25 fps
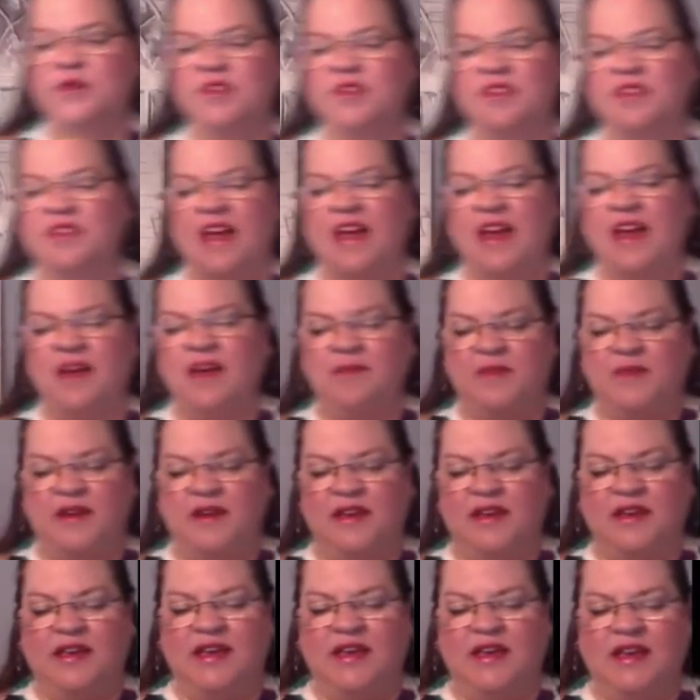that, but
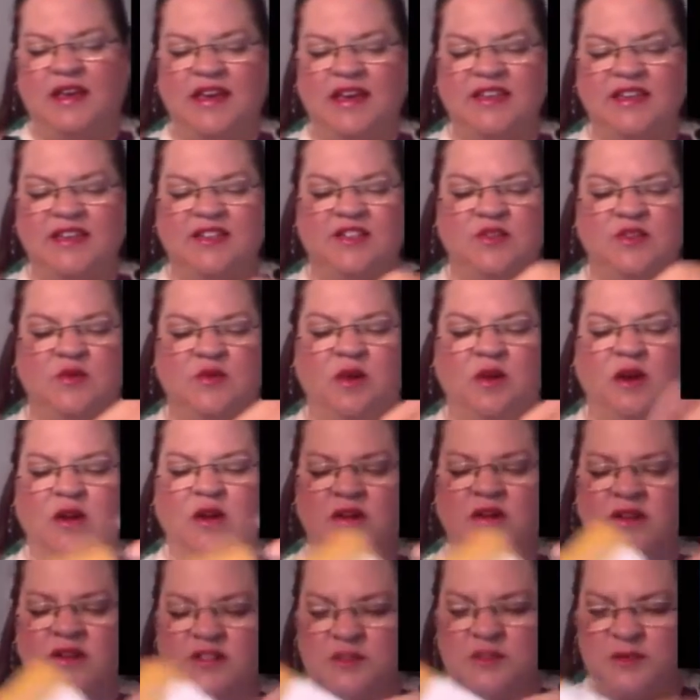in case you
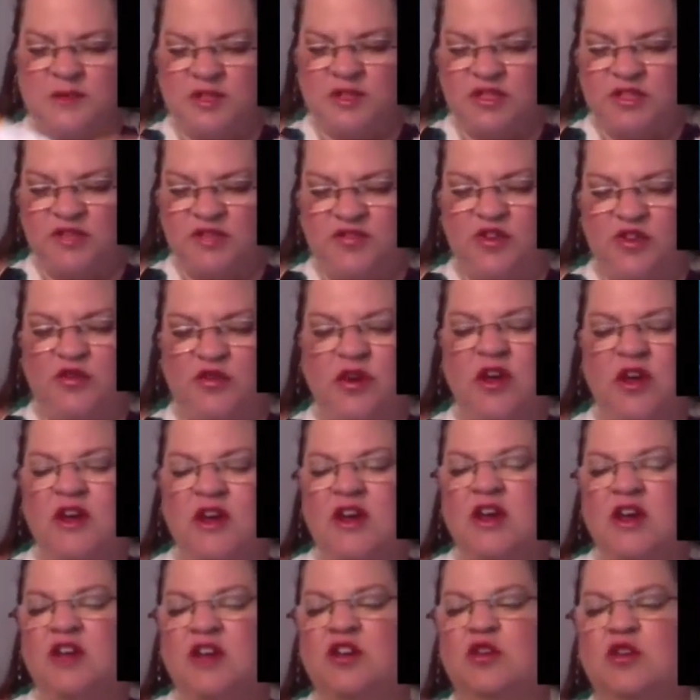aren't, especially if you're
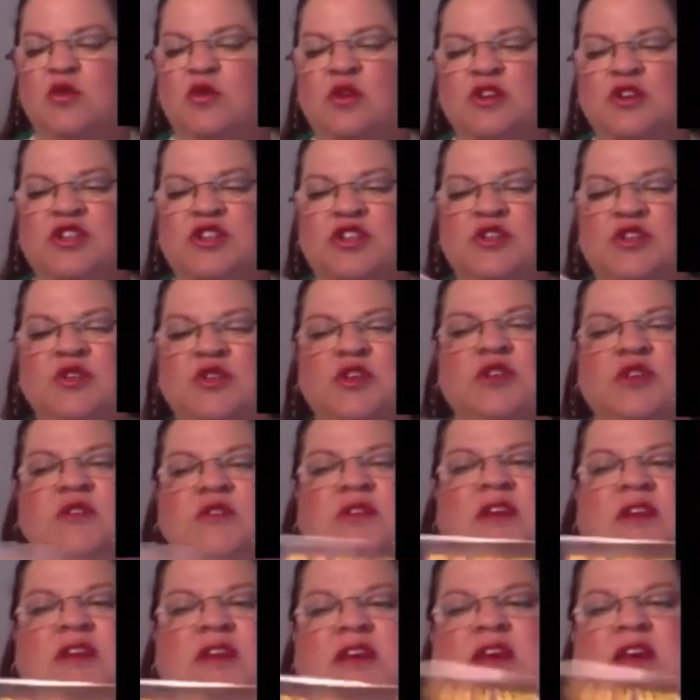newer to
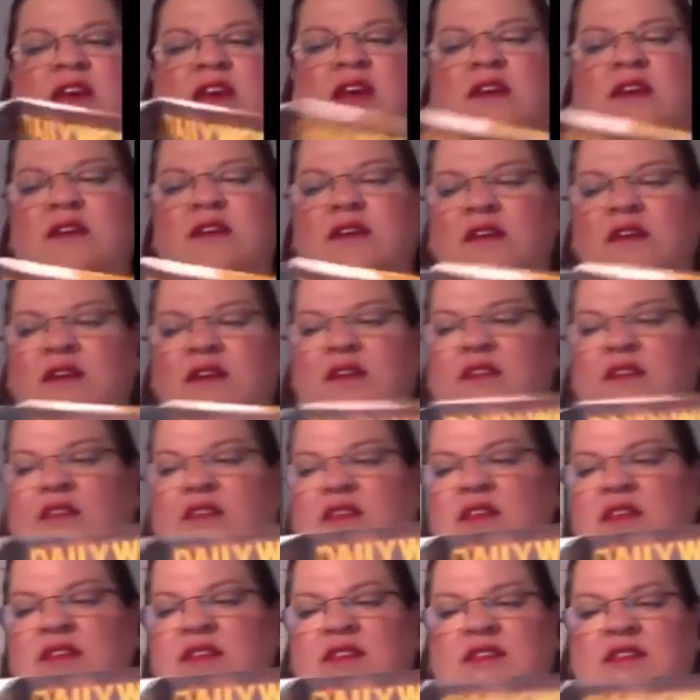Unity,
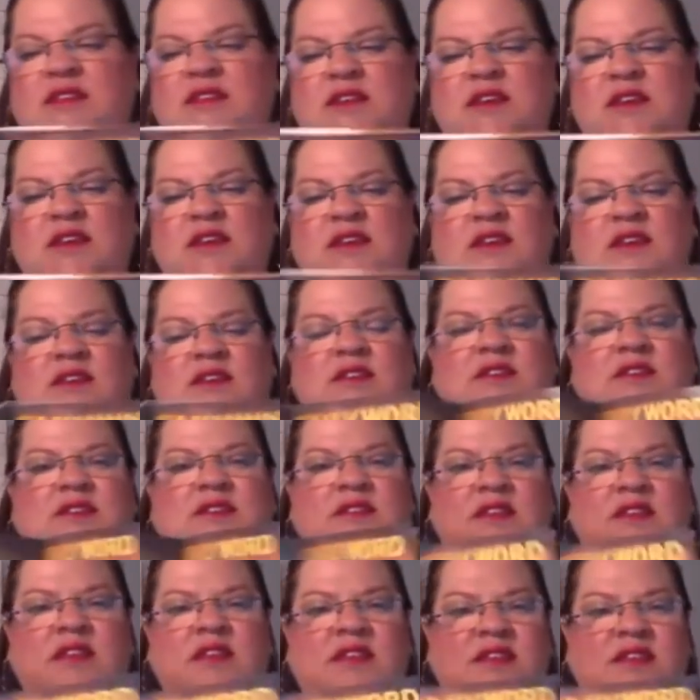this is
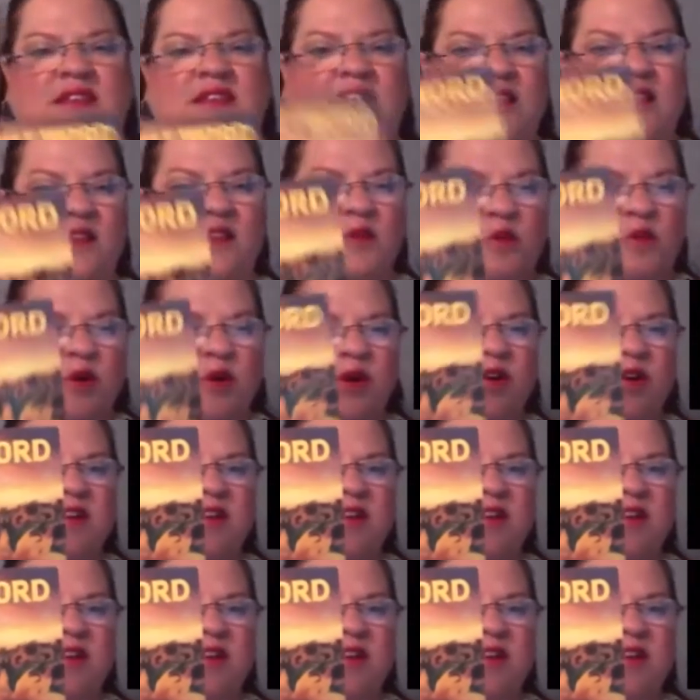the daily word.